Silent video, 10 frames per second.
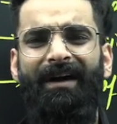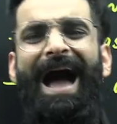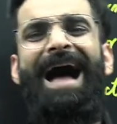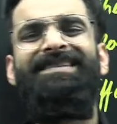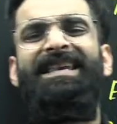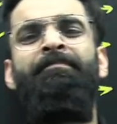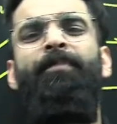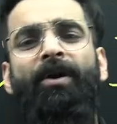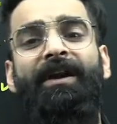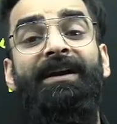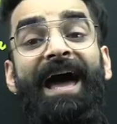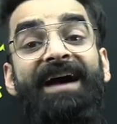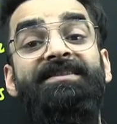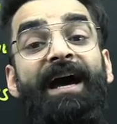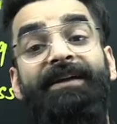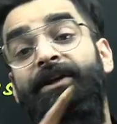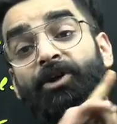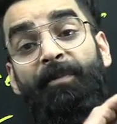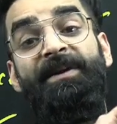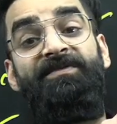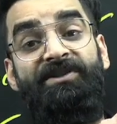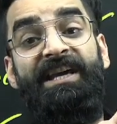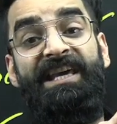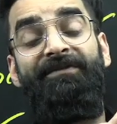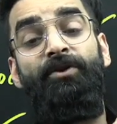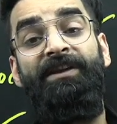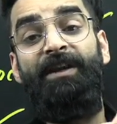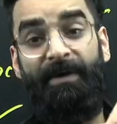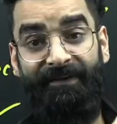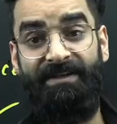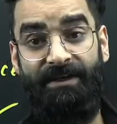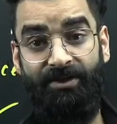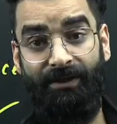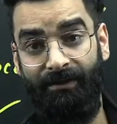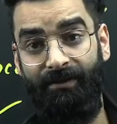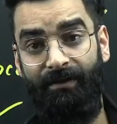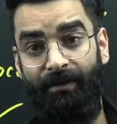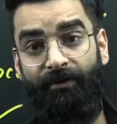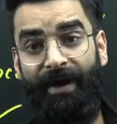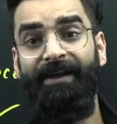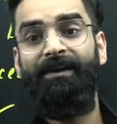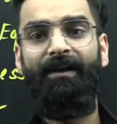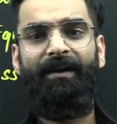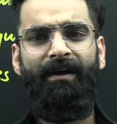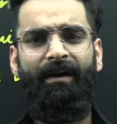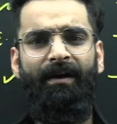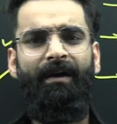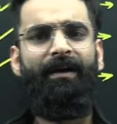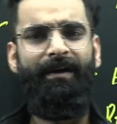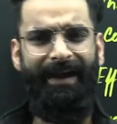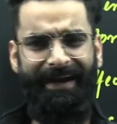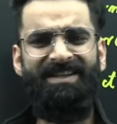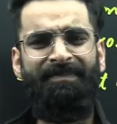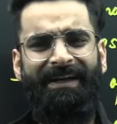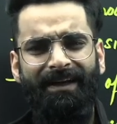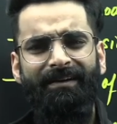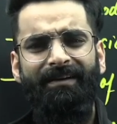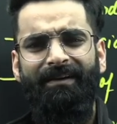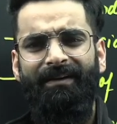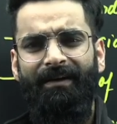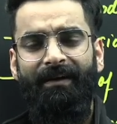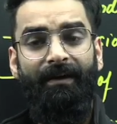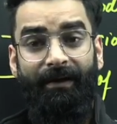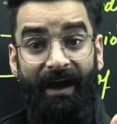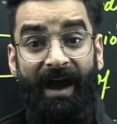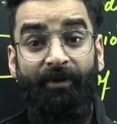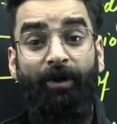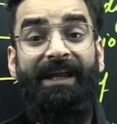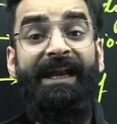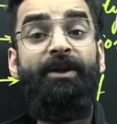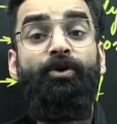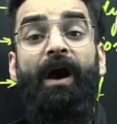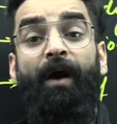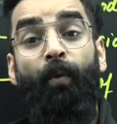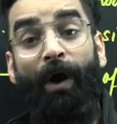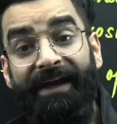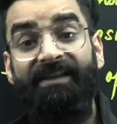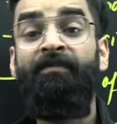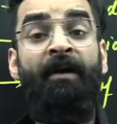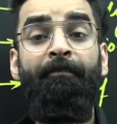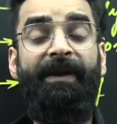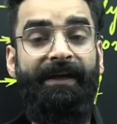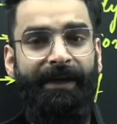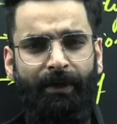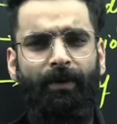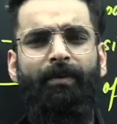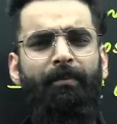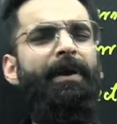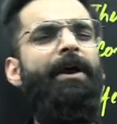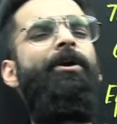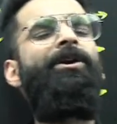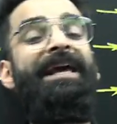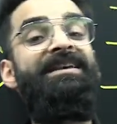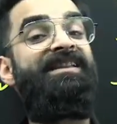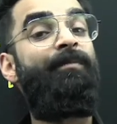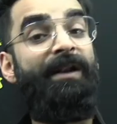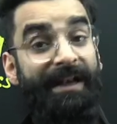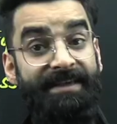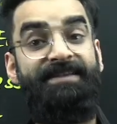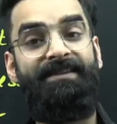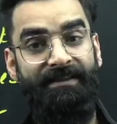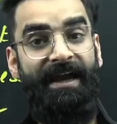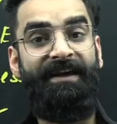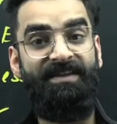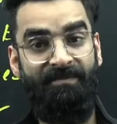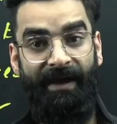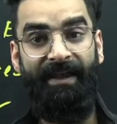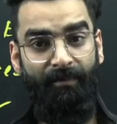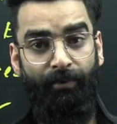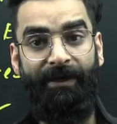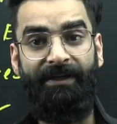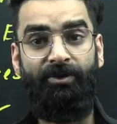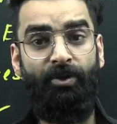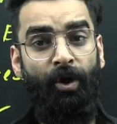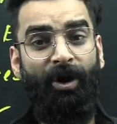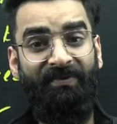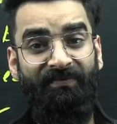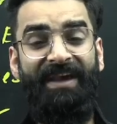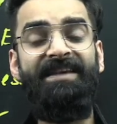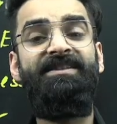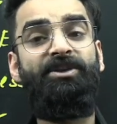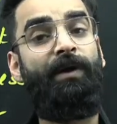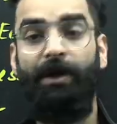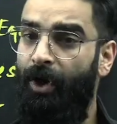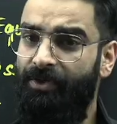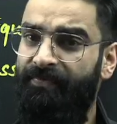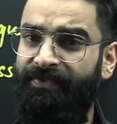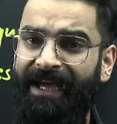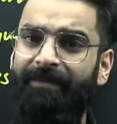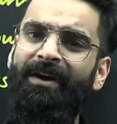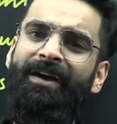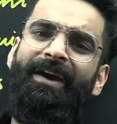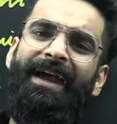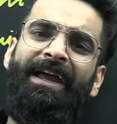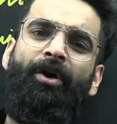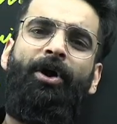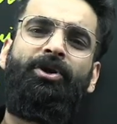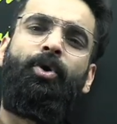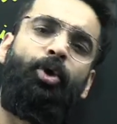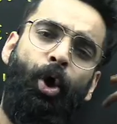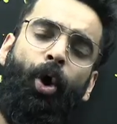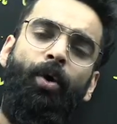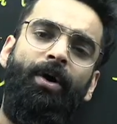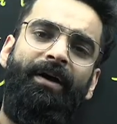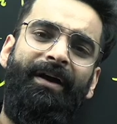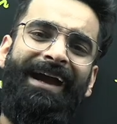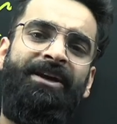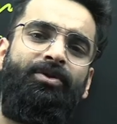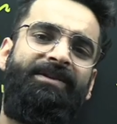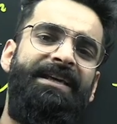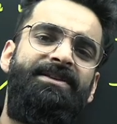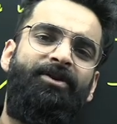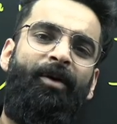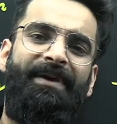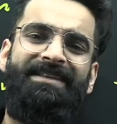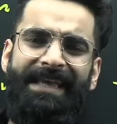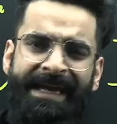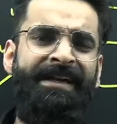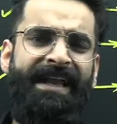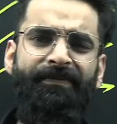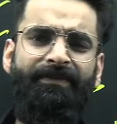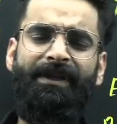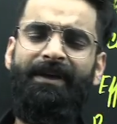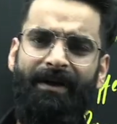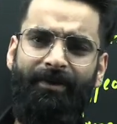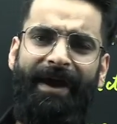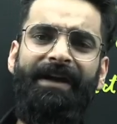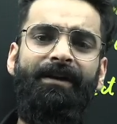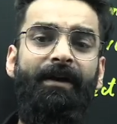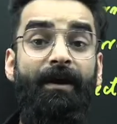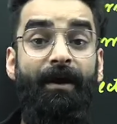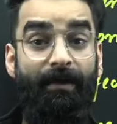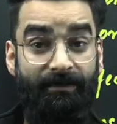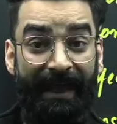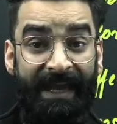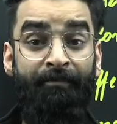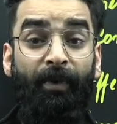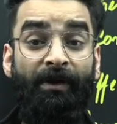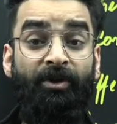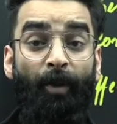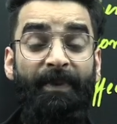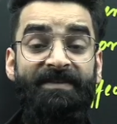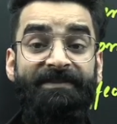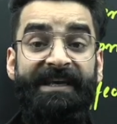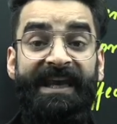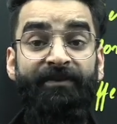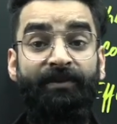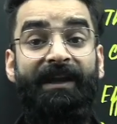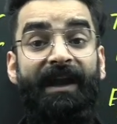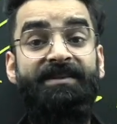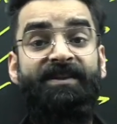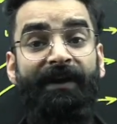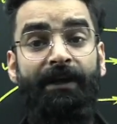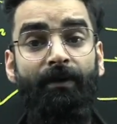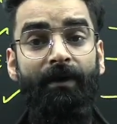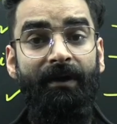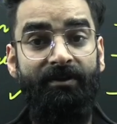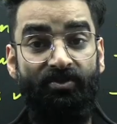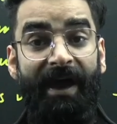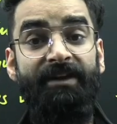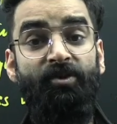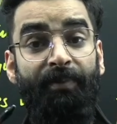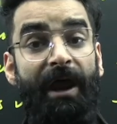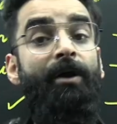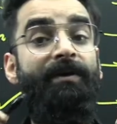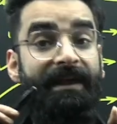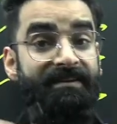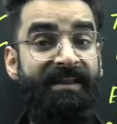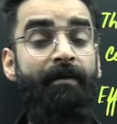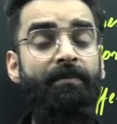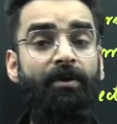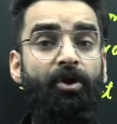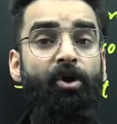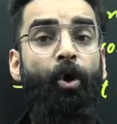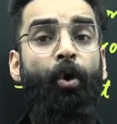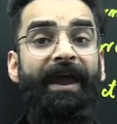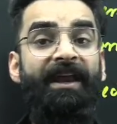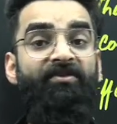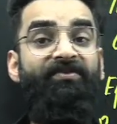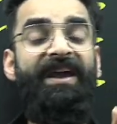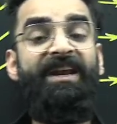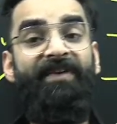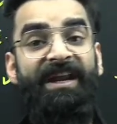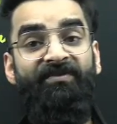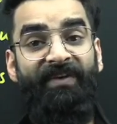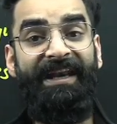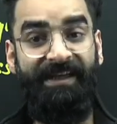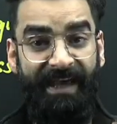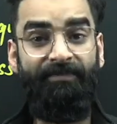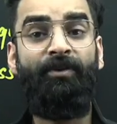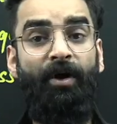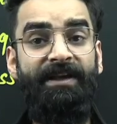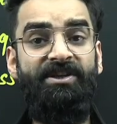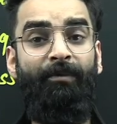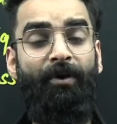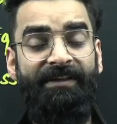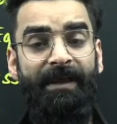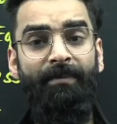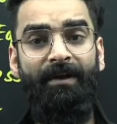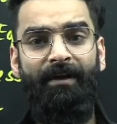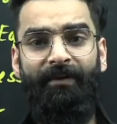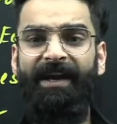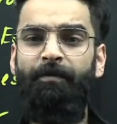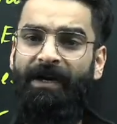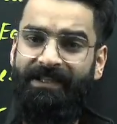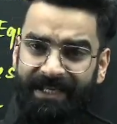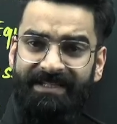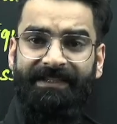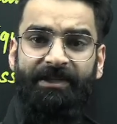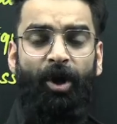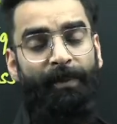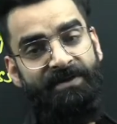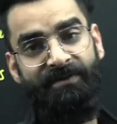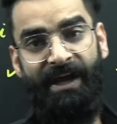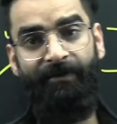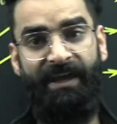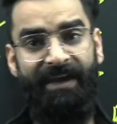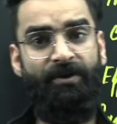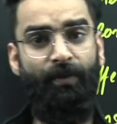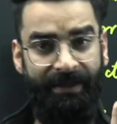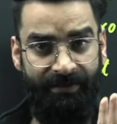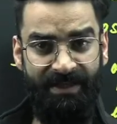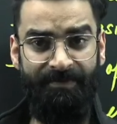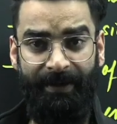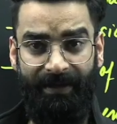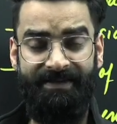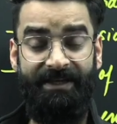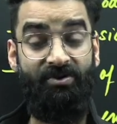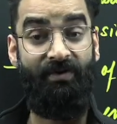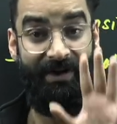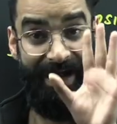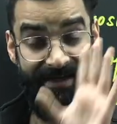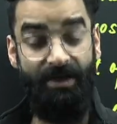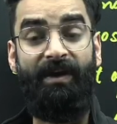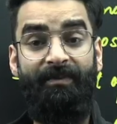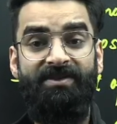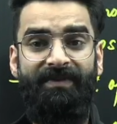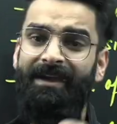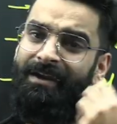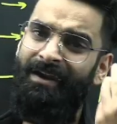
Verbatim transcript: as important as the other topics which I gave you in the previous session, right? It is better. I'm not telling you to avoid them completely. No, prioritize them less. That is my point. Do not waste your lot of time in order to go into these topics in depth, right? The important topics which I gave you in the last video, try to prioritize them. Go in very, very, very depth knowledge about them, right? But these are the topics which I've gave you in this particular session related to chemistry,